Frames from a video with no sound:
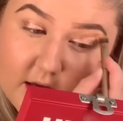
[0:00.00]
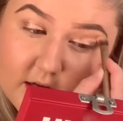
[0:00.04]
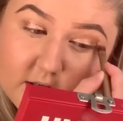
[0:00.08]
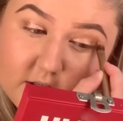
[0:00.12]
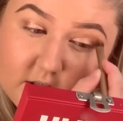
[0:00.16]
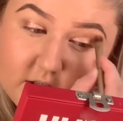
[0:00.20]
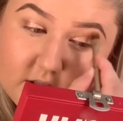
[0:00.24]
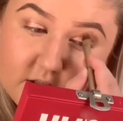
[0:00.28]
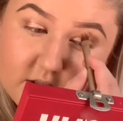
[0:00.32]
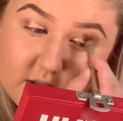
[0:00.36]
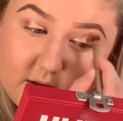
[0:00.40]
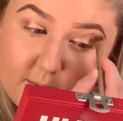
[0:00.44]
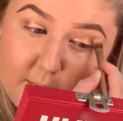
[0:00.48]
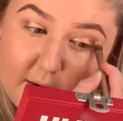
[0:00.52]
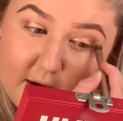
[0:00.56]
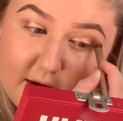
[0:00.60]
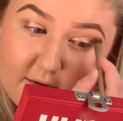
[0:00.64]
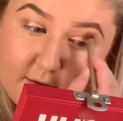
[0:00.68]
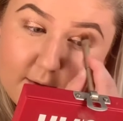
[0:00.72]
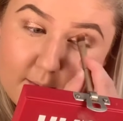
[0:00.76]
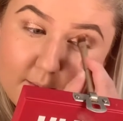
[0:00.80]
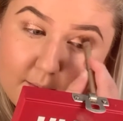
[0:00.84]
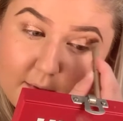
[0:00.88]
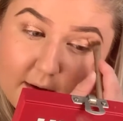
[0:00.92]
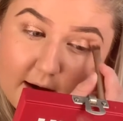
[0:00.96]
just a bit of
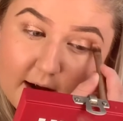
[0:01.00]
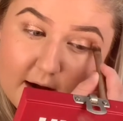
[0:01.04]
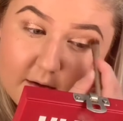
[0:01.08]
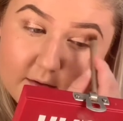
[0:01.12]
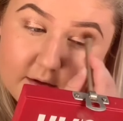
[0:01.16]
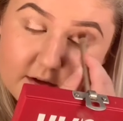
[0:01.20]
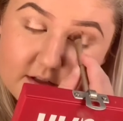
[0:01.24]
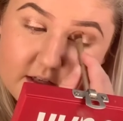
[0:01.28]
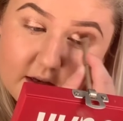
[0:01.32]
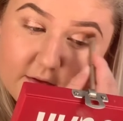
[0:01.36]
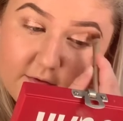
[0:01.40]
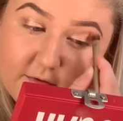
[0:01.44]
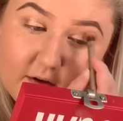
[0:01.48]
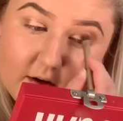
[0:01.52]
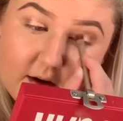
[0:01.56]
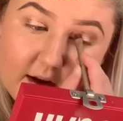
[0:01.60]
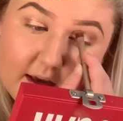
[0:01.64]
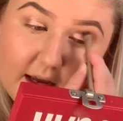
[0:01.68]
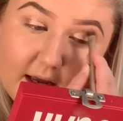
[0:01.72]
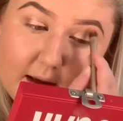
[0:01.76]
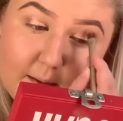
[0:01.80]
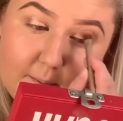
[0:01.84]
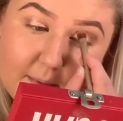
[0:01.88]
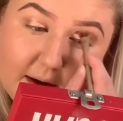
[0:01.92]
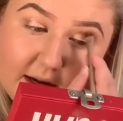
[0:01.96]
a brown, because I feel
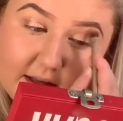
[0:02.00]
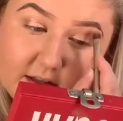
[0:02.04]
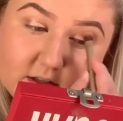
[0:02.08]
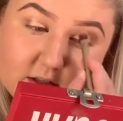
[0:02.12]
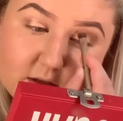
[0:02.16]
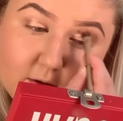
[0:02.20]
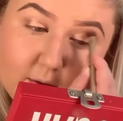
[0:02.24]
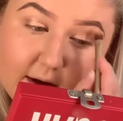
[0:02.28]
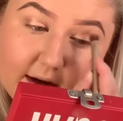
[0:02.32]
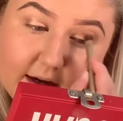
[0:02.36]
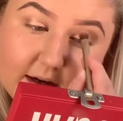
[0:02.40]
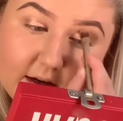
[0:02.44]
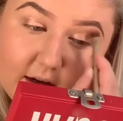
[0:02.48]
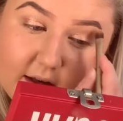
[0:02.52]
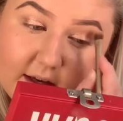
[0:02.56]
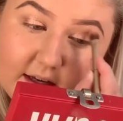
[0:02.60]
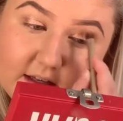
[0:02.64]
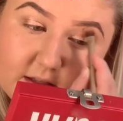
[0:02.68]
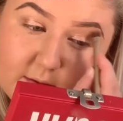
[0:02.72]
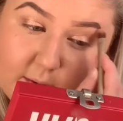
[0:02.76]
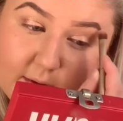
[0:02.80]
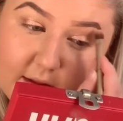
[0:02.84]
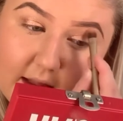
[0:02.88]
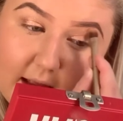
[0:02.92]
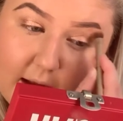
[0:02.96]
like it blends quite
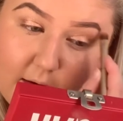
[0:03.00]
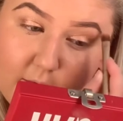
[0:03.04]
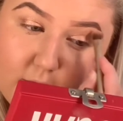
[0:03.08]
nice with that